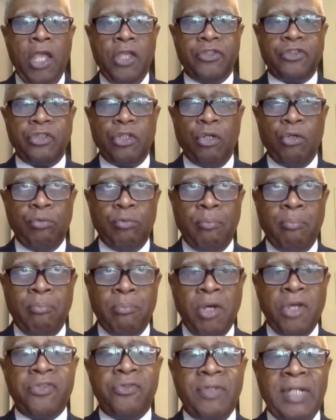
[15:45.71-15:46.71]
So,
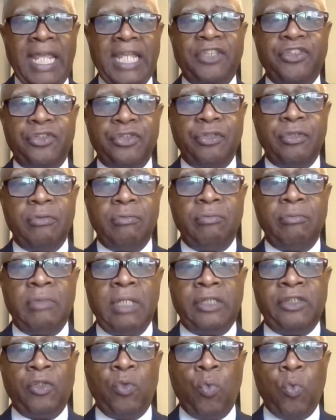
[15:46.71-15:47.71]
Mother Nature,
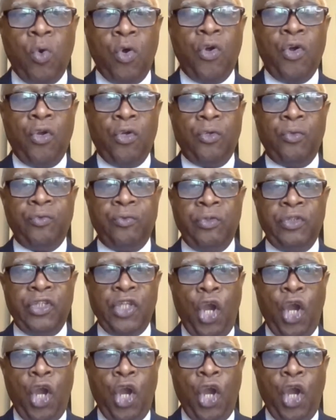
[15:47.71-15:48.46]
the world,